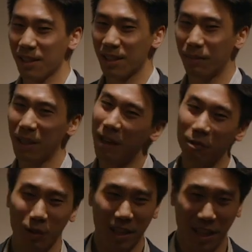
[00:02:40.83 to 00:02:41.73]
Something
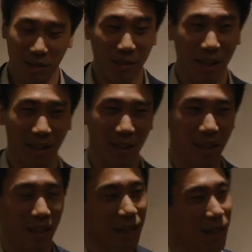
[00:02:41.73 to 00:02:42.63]
everyone takes when they hit their
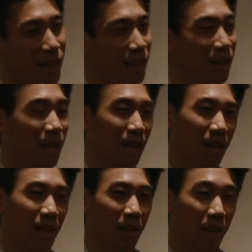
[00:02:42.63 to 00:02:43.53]
head.
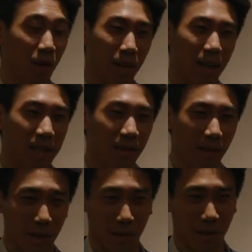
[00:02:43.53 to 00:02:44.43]
No one has to
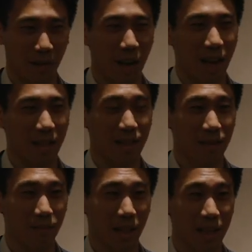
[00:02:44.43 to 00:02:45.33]
fall through the
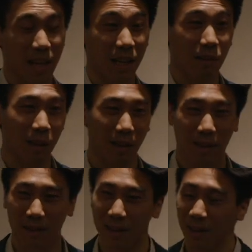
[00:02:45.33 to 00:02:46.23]
cracks because anyone
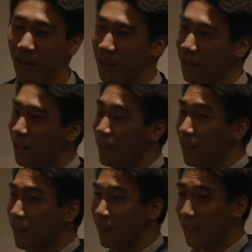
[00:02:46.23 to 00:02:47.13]

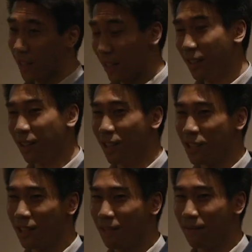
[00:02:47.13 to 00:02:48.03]
can get a
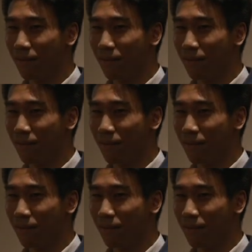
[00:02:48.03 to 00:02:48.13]
concussion.